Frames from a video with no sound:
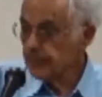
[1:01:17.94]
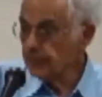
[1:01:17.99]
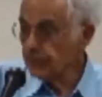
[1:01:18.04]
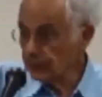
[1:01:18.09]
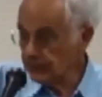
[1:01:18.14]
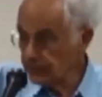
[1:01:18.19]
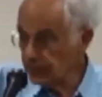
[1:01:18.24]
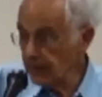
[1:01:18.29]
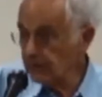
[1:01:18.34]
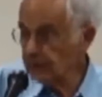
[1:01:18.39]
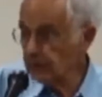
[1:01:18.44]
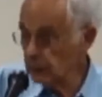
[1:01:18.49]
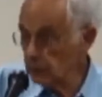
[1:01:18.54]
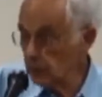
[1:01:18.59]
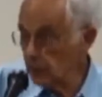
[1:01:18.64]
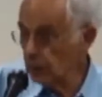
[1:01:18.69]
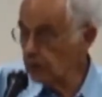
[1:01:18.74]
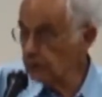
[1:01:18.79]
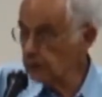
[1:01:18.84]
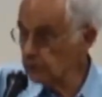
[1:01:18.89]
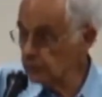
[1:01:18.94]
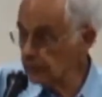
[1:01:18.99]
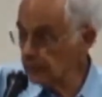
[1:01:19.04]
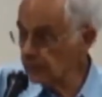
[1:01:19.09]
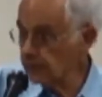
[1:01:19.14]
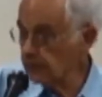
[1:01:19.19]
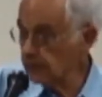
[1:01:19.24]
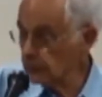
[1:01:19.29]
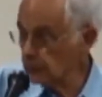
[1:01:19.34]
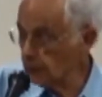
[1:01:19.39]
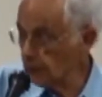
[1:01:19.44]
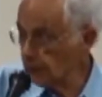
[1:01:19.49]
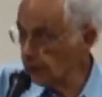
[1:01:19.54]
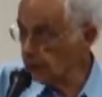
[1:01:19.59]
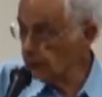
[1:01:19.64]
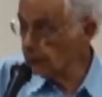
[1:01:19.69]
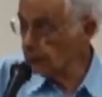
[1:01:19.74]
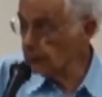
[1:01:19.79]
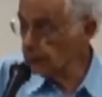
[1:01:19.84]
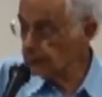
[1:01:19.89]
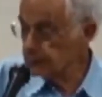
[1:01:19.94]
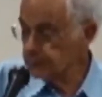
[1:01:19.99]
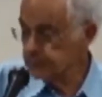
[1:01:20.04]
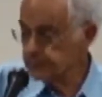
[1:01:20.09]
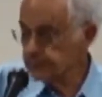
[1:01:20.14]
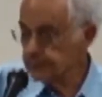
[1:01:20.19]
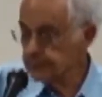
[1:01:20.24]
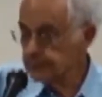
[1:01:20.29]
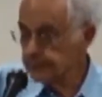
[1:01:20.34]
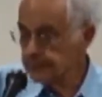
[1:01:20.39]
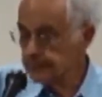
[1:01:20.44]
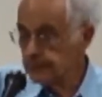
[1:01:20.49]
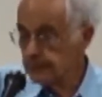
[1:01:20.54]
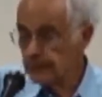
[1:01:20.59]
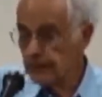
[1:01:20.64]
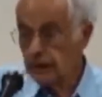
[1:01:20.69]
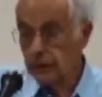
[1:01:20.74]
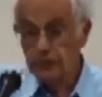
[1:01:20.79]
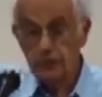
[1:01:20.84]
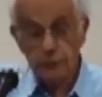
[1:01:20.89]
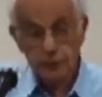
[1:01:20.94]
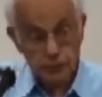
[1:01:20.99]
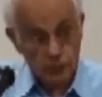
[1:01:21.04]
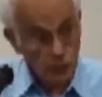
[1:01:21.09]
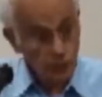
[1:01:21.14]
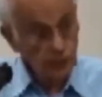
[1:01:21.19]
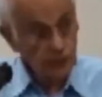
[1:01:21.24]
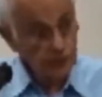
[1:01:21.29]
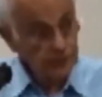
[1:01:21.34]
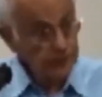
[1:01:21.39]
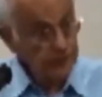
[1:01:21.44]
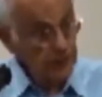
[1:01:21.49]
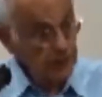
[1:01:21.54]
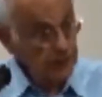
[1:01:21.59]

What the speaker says: if he doesn't want to get the question? Sorry,